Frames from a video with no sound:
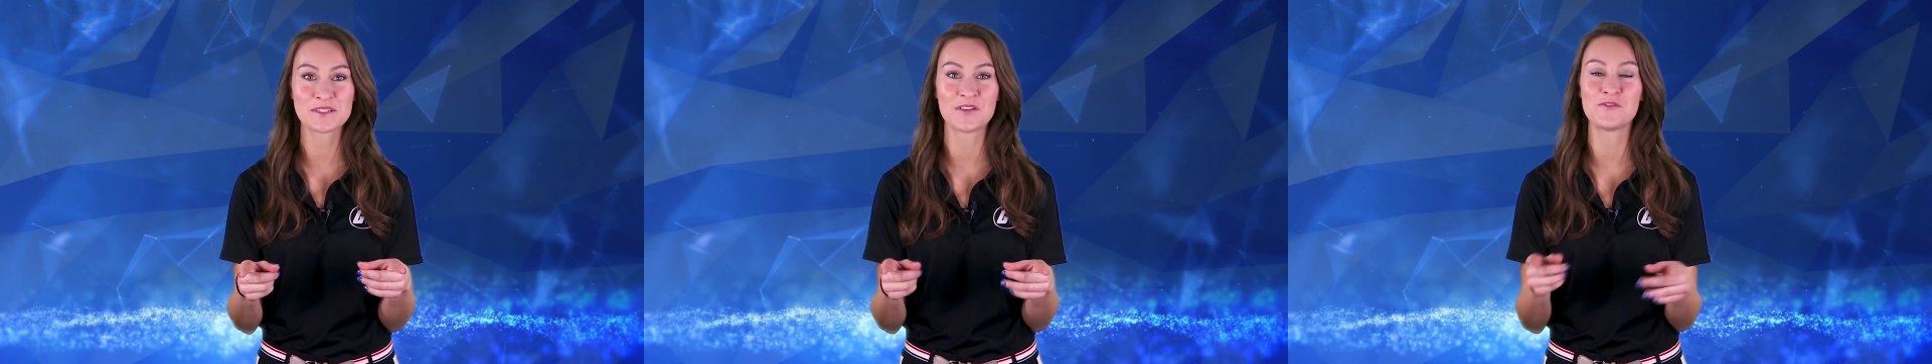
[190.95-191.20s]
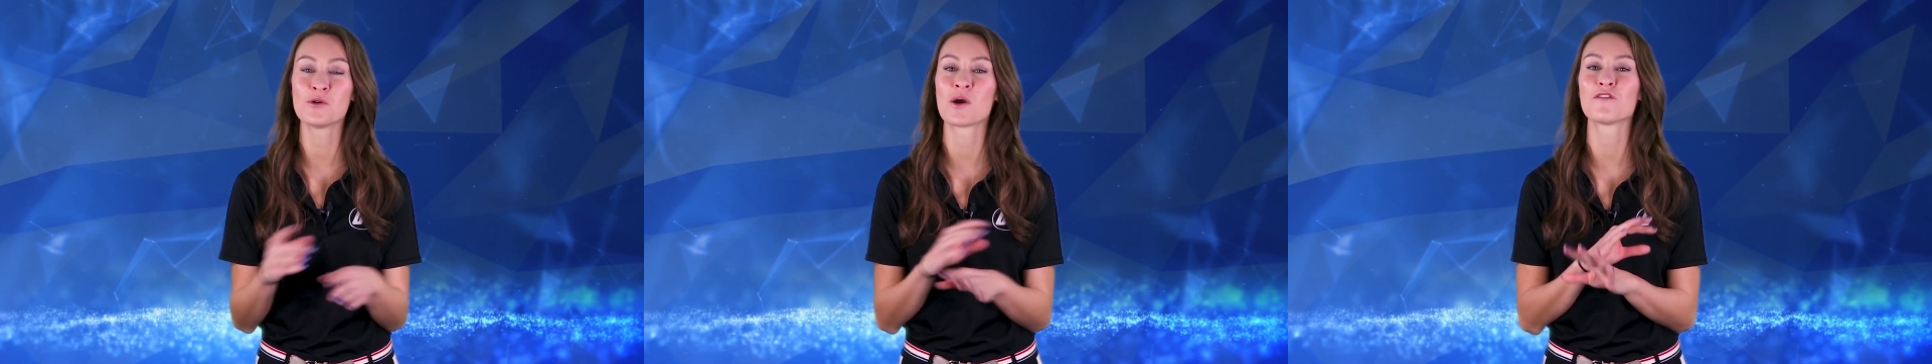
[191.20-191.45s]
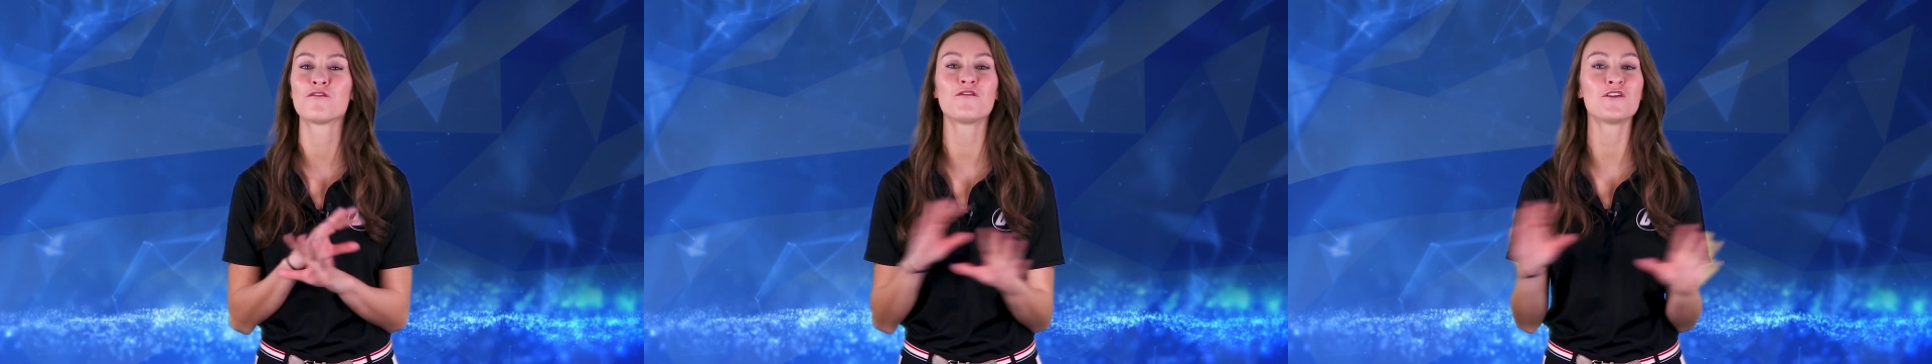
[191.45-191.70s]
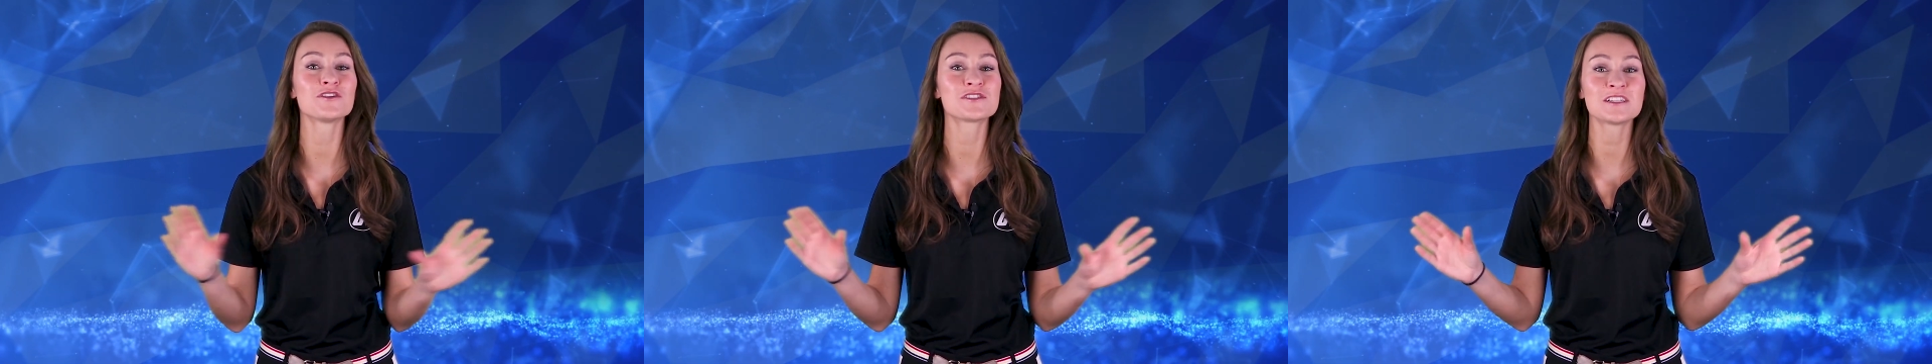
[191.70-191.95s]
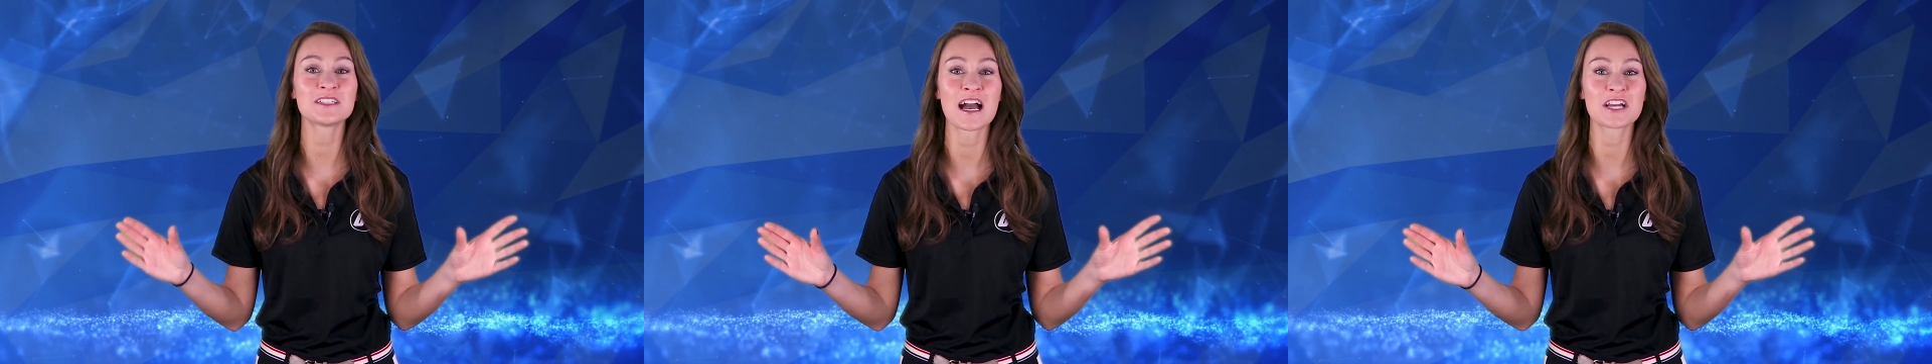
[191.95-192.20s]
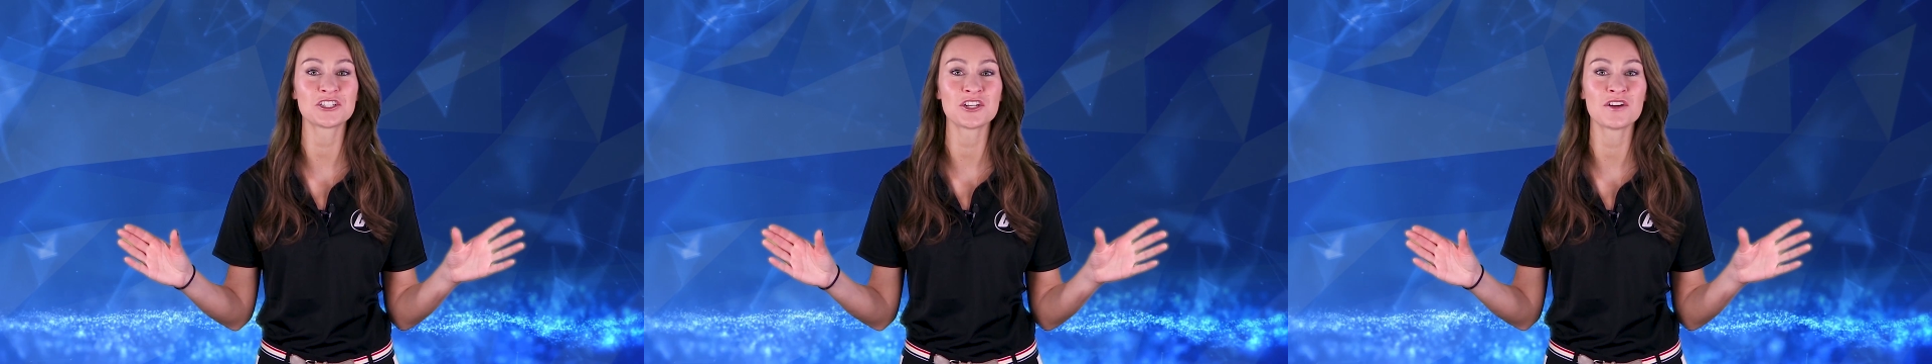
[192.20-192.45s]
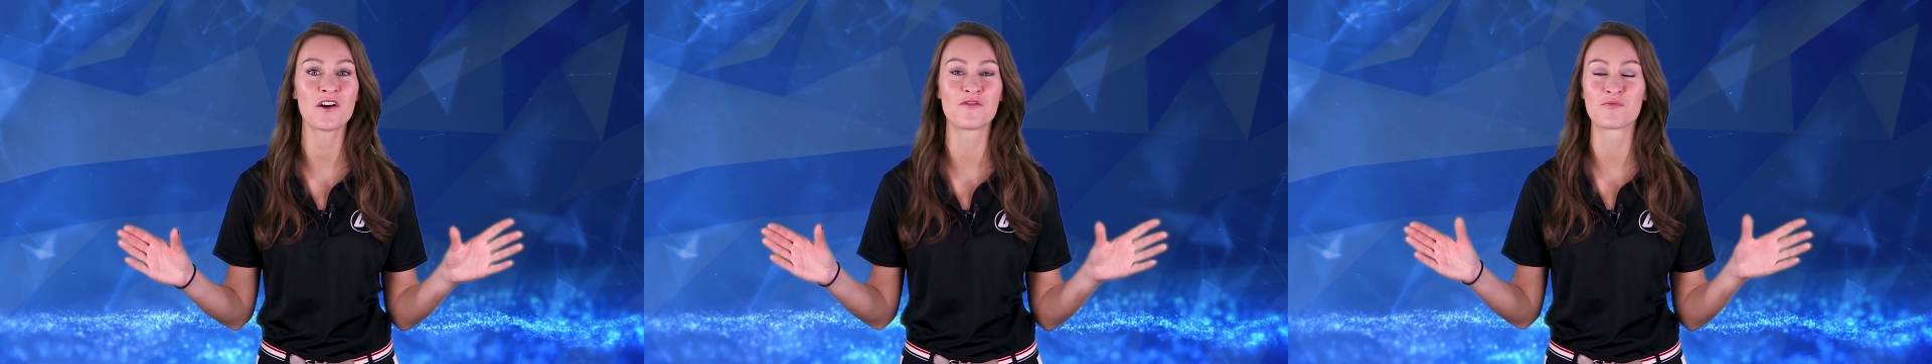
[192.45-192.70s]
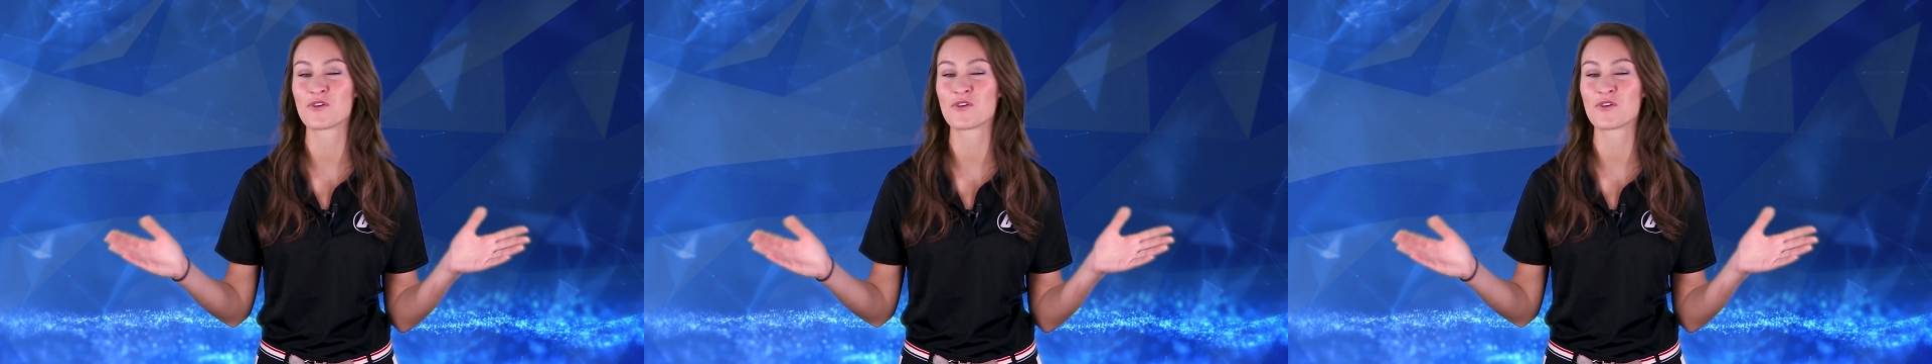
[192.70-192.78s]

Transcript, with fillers: to view our full selection of